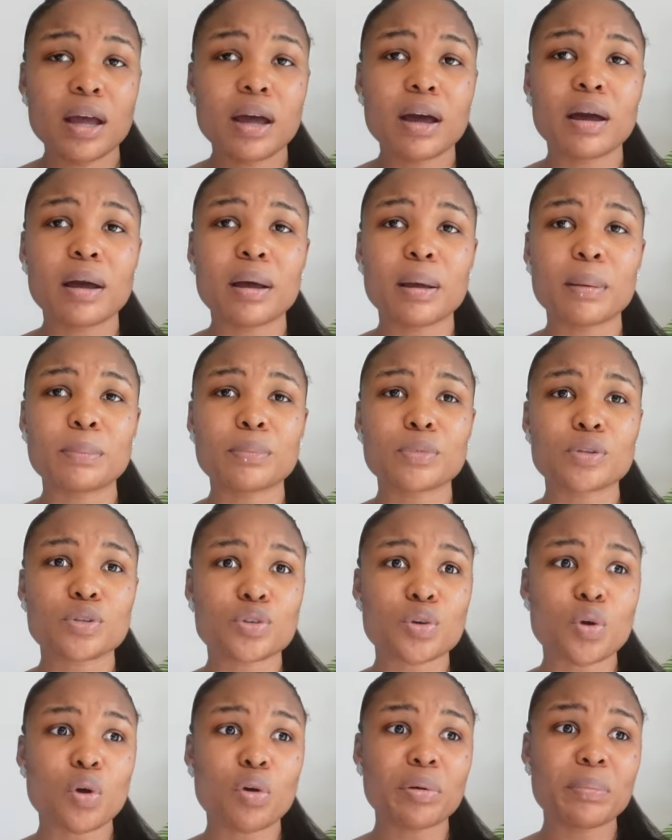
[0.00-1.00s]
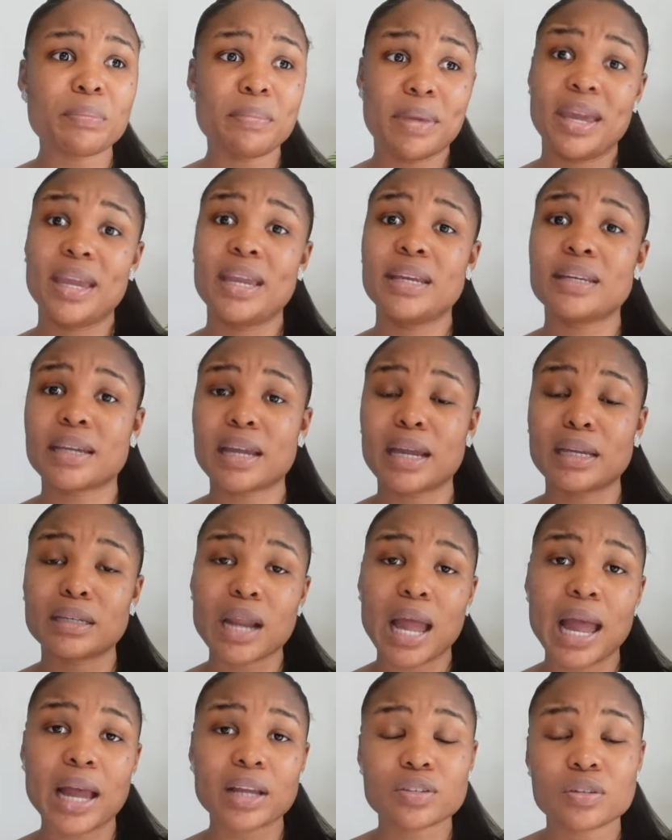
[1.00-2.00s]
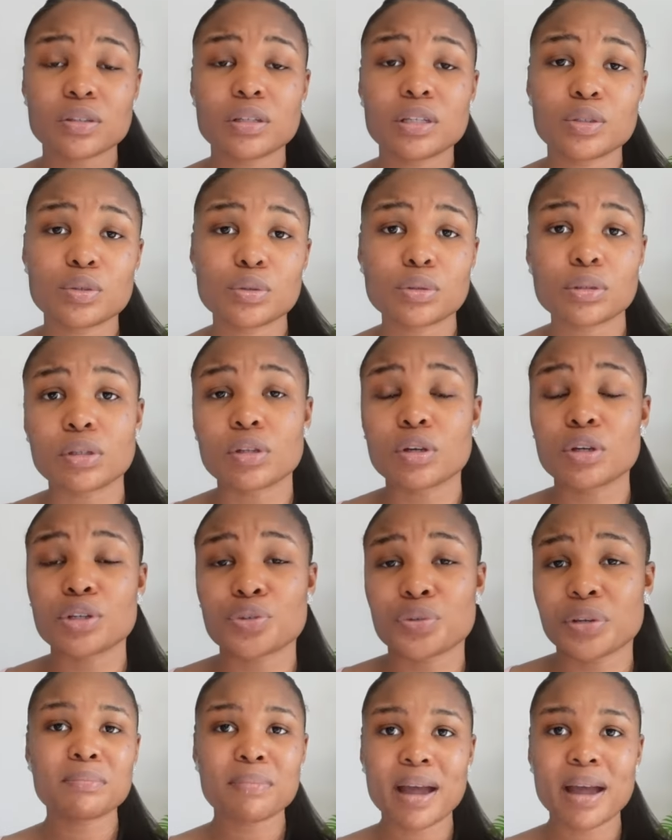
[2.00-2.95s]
Um, your maid can actually do the laundry.